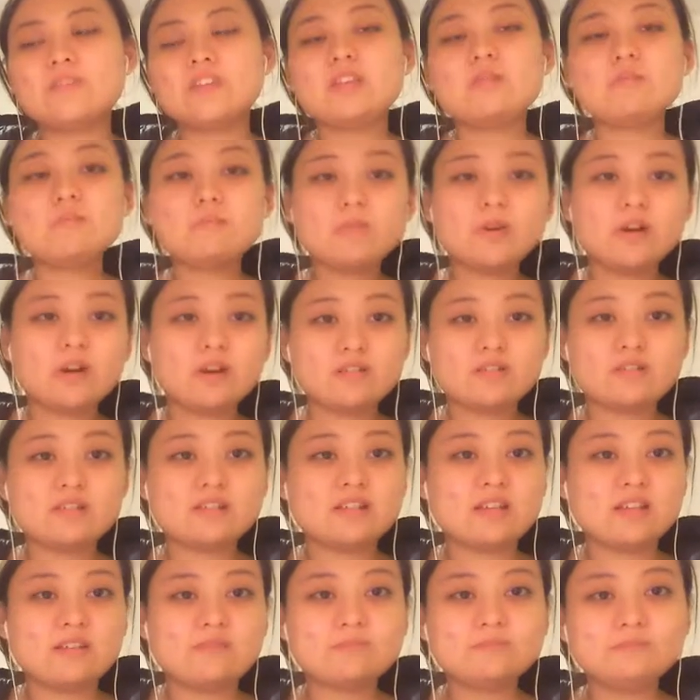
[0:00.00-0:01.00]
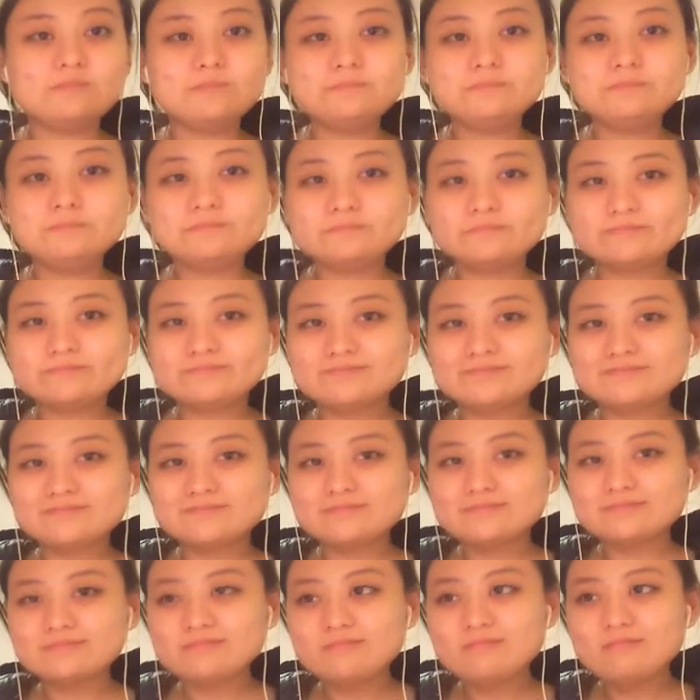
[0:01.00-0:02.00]
in person,
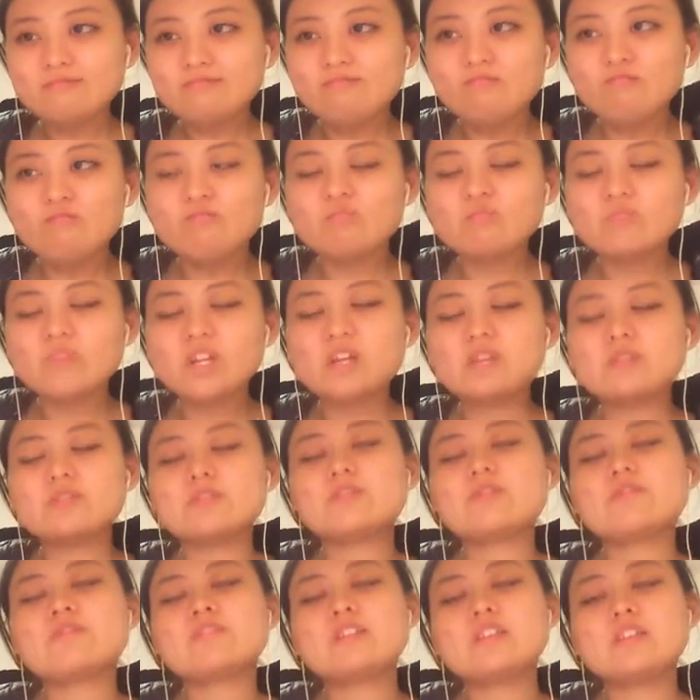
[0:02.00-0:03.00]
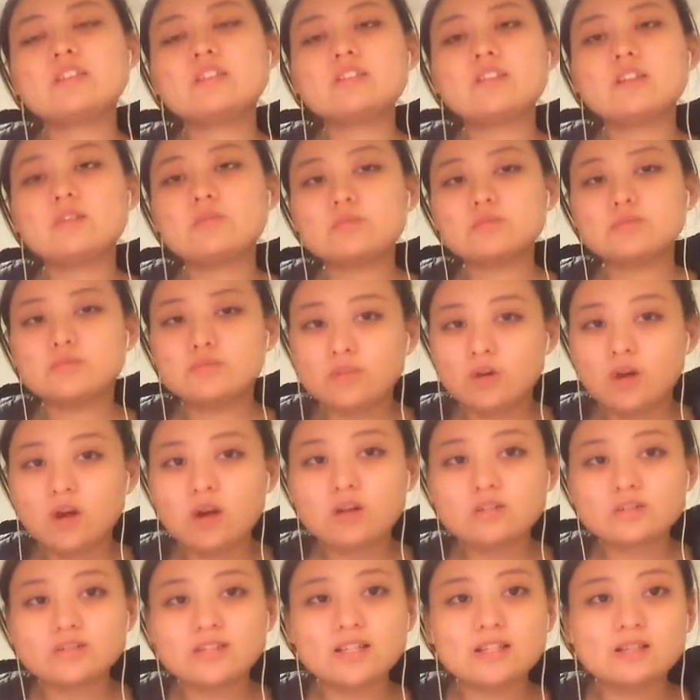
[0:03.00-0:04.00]
I don't think they would
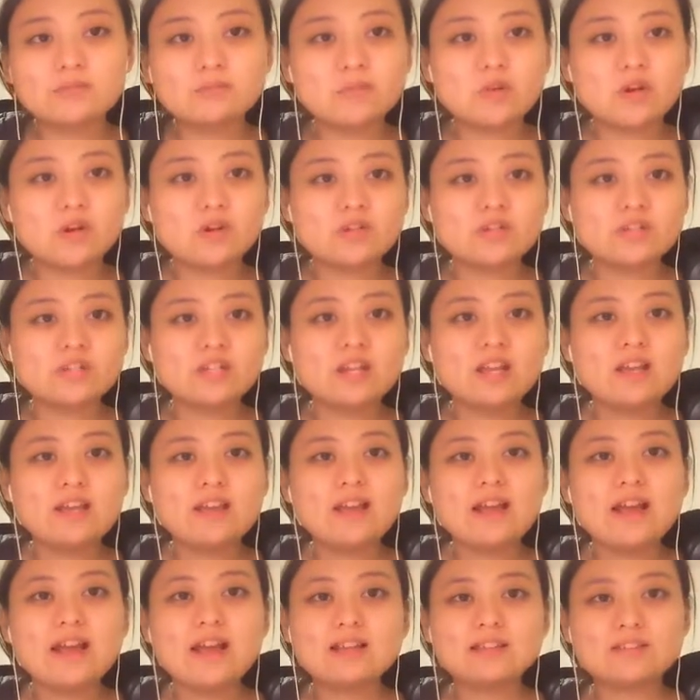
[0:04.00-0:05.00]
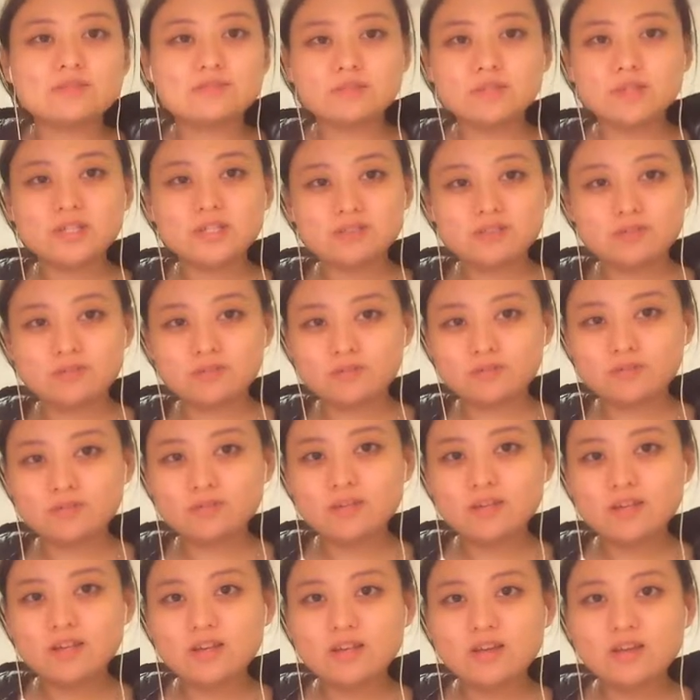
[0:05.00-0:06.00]
talk that much as we do.
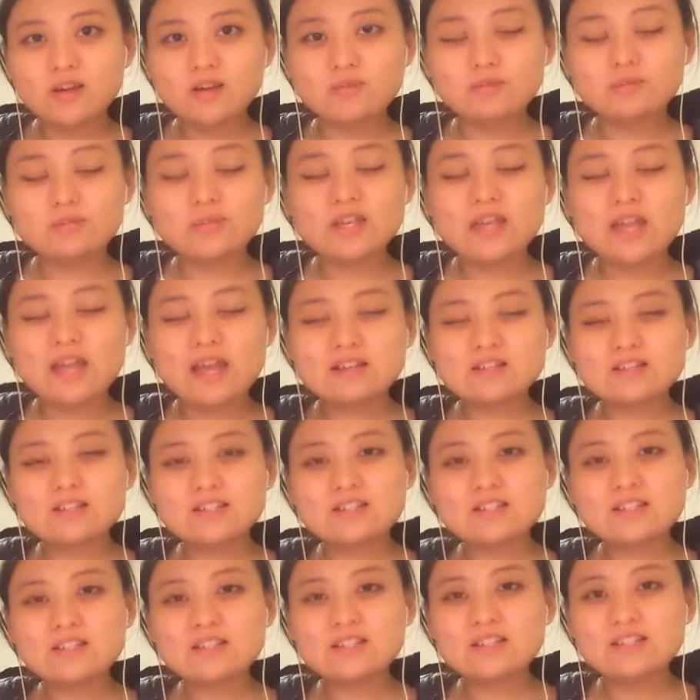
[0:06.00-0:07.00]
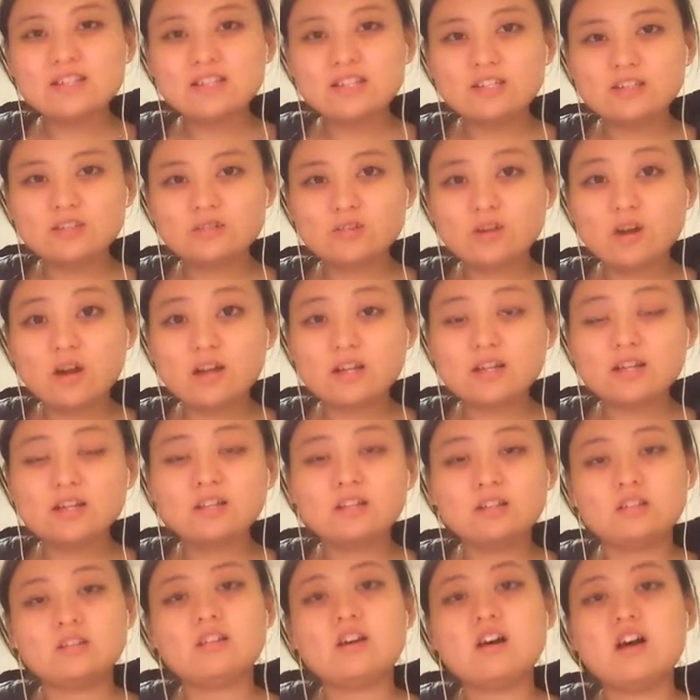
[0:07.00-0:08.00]
We actually talk a
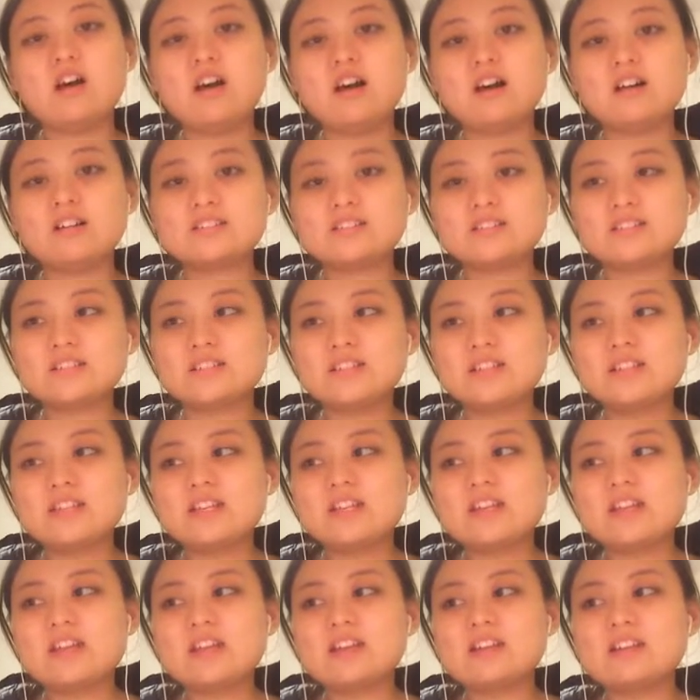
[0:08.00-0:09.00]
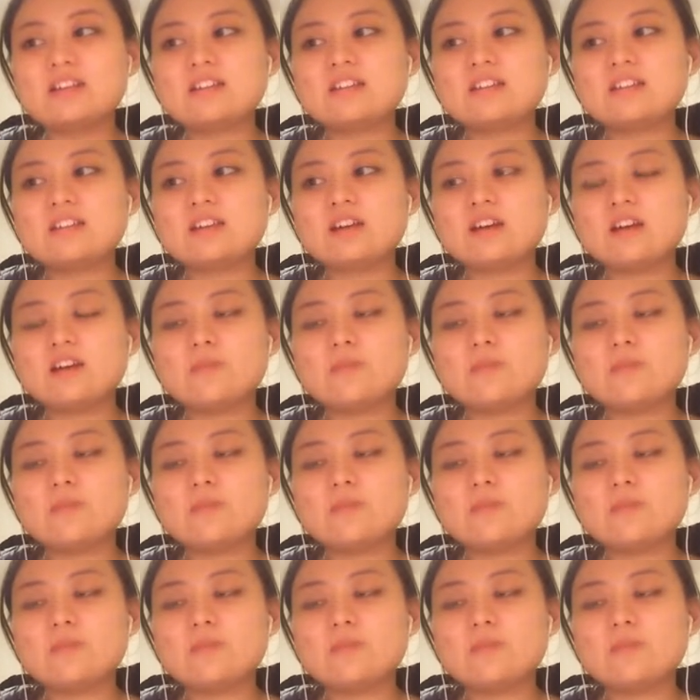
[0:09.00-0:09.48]
lot, and